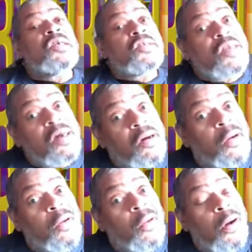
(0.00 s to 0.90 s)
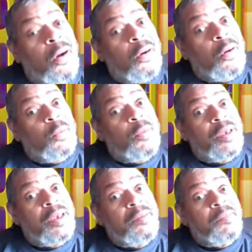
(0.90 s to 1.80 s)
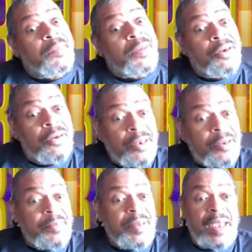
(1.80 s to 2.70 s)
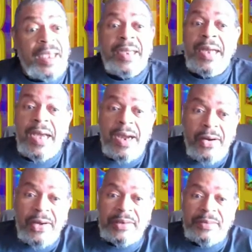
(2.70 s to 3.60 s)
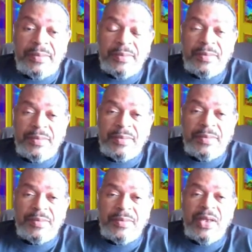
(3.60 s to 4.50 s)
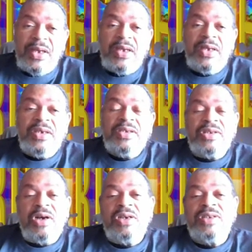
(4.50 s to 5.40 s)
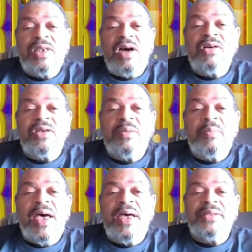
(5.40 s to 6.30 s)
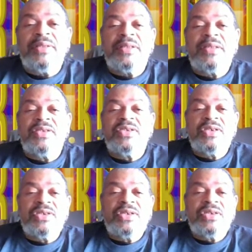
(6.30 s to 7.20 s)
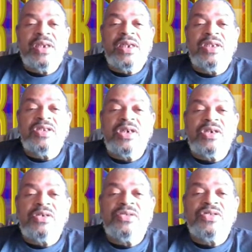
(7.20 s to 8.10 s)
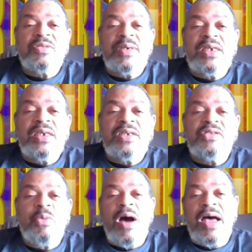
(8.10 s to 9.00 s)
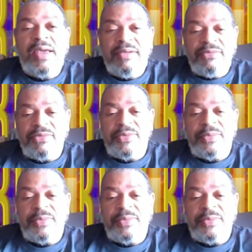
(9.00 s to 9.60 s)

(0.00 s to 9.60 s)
So when Miriam and Aaron starts talking about the sister that he chose to be his wife,